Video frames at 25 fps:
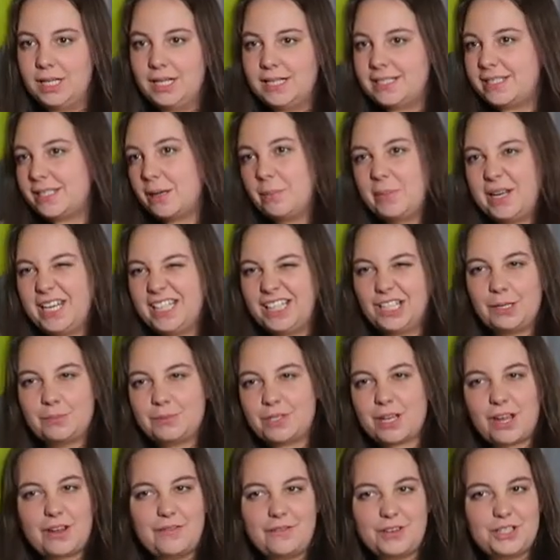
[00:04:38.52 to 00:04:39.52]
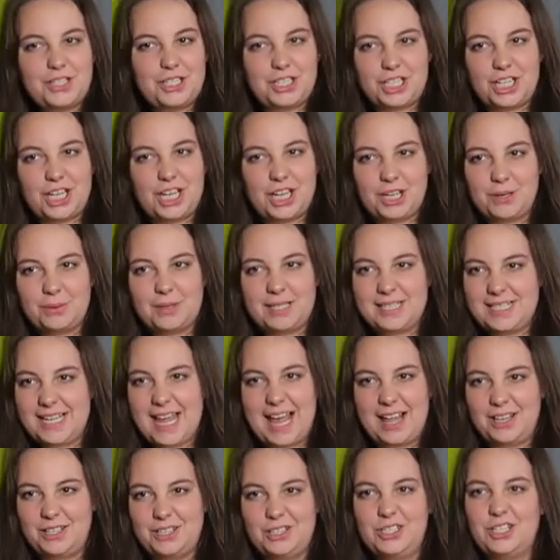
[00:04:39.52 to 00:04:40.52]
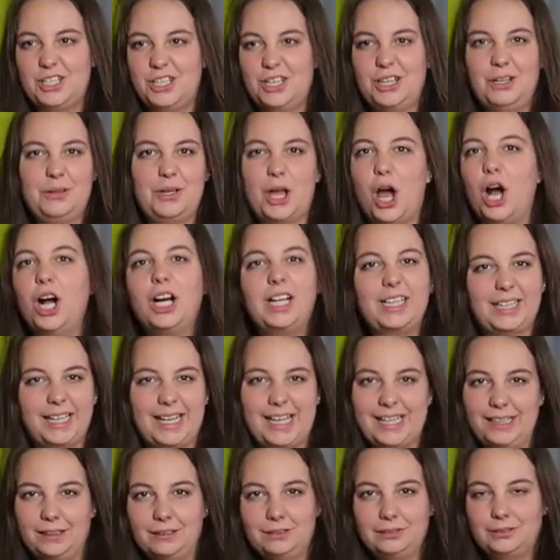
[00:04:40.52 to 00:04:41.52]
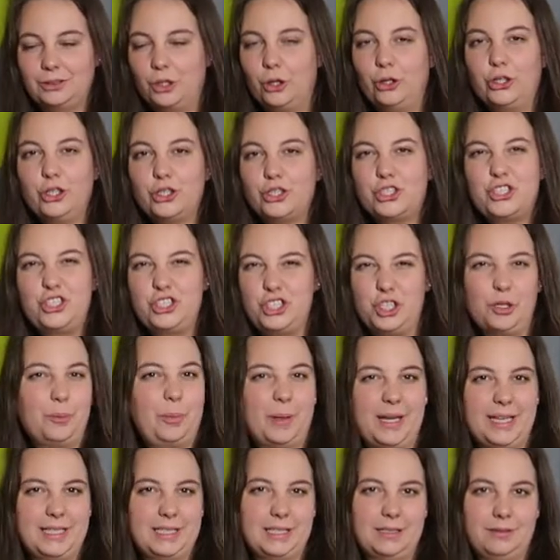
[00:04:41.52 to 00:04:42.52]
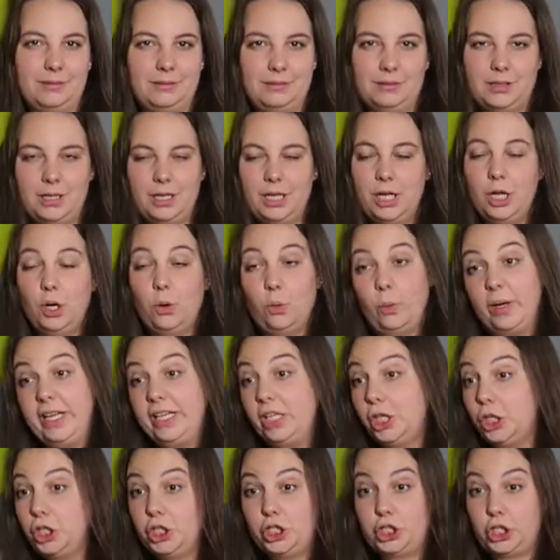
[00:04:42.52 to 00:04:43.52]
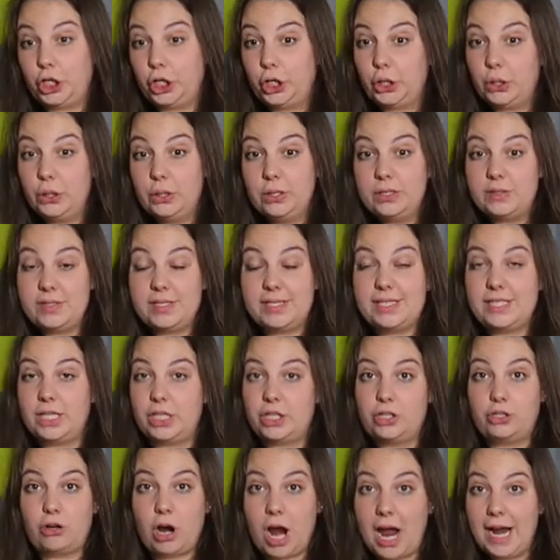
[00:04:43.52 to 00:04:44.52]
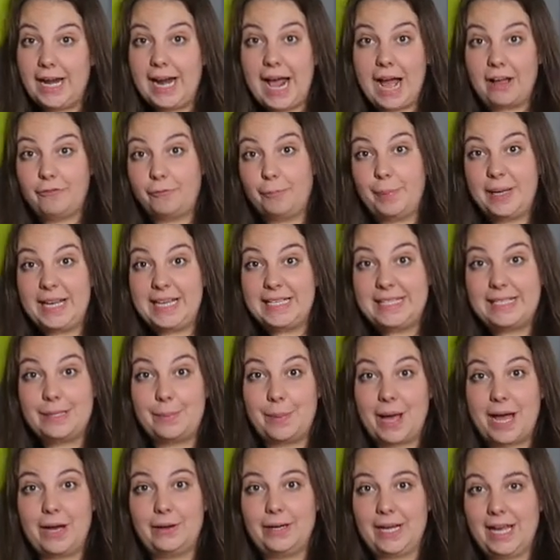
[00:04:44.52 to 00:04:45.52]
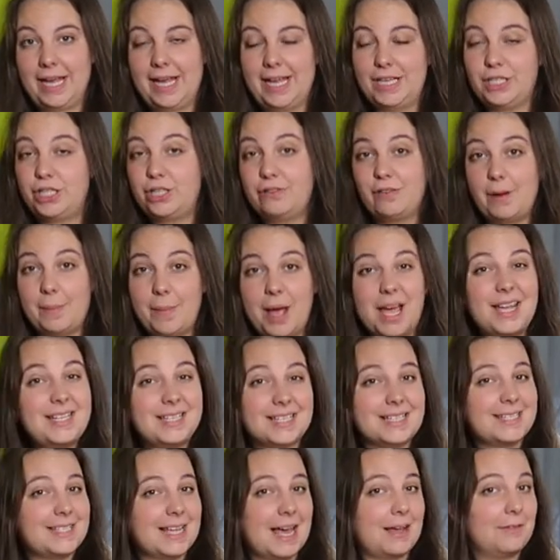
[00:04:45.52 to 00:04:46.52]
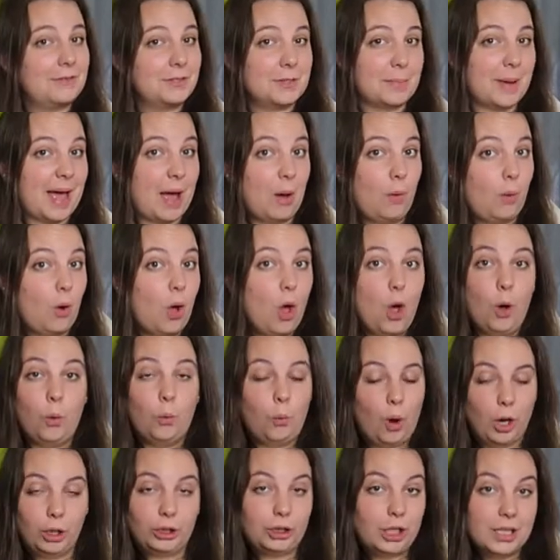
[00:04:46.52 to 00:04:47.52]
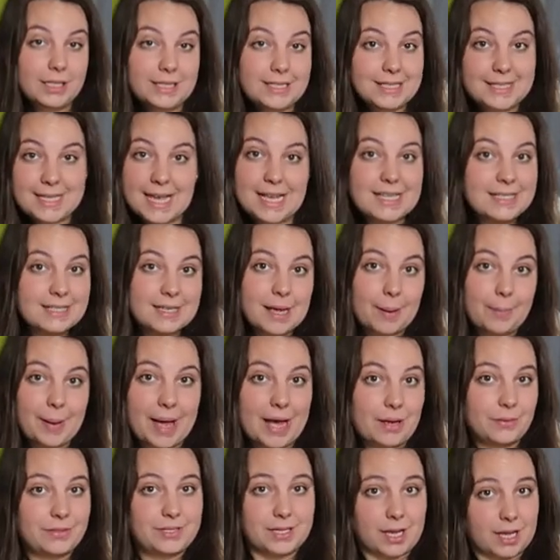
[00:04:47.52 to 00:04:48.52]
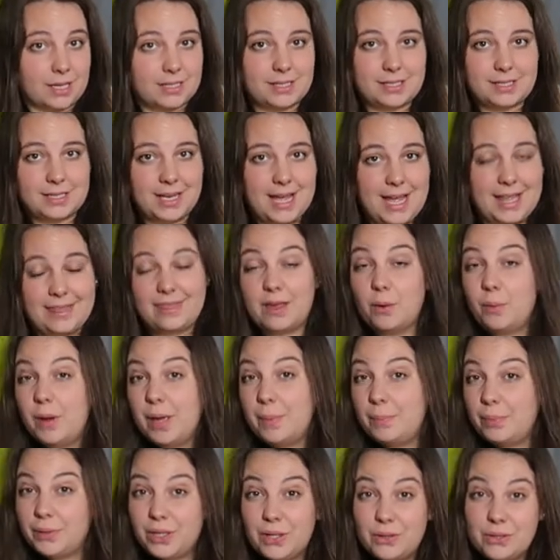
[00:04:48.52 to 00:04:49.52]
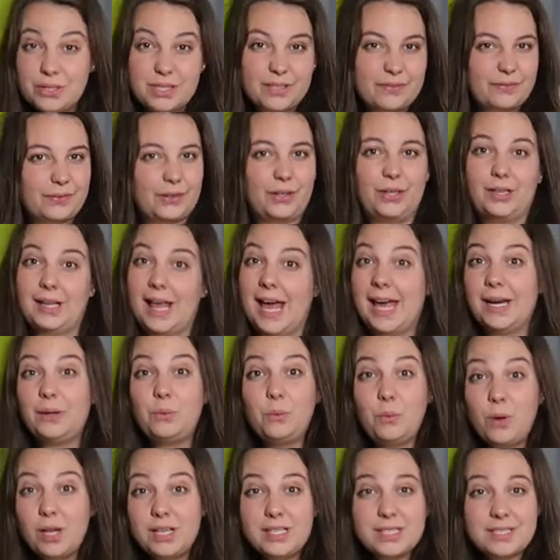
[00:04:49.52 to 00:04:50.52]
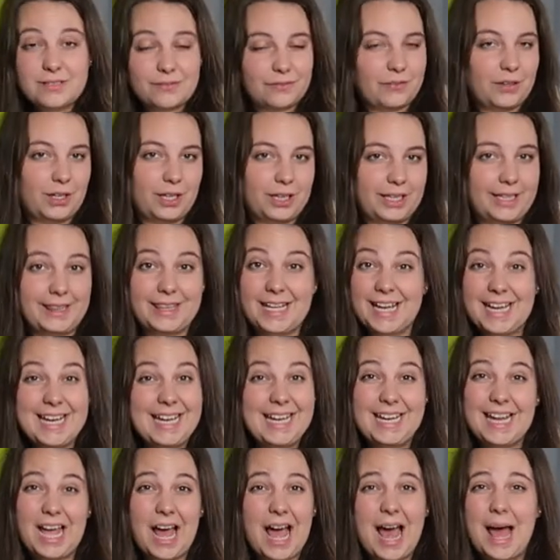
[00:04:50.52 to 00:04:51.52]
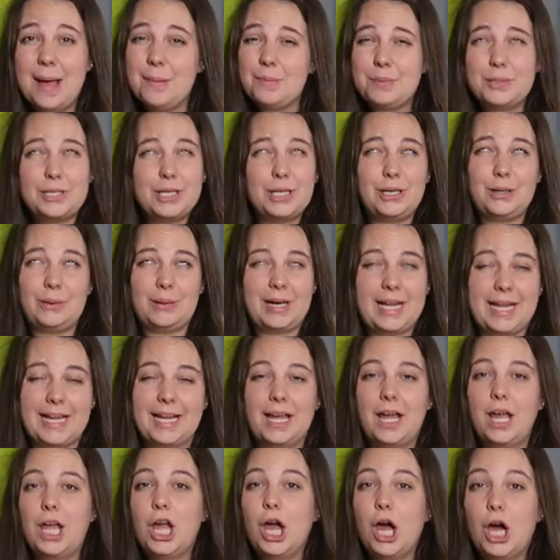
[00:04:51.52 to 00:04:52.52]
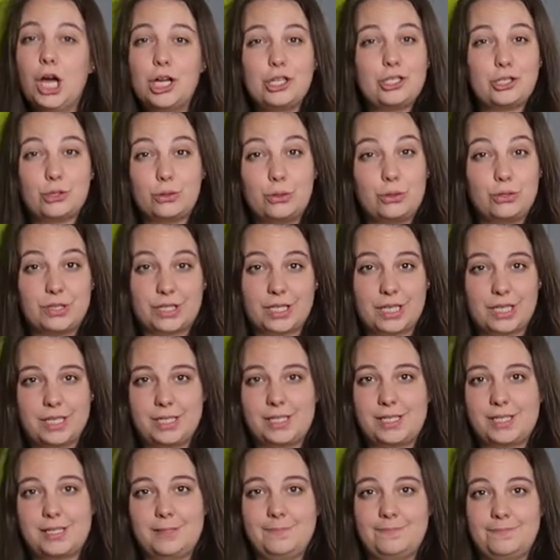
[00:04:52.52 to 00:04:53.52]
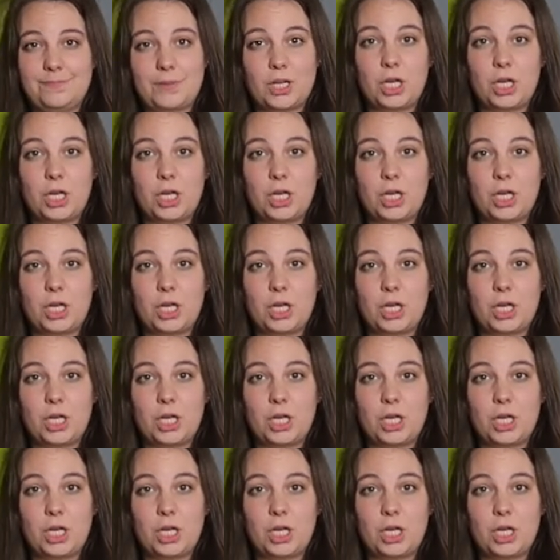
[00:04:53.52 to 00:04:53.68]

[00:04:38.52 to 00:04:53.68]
Somebody comes over to you and tells you you're ugly or you're stupid. We can choose to try and have peace about it and to remind ourselves about what God says about us, that we're beautiful and wonderful and that he absolutely adores us.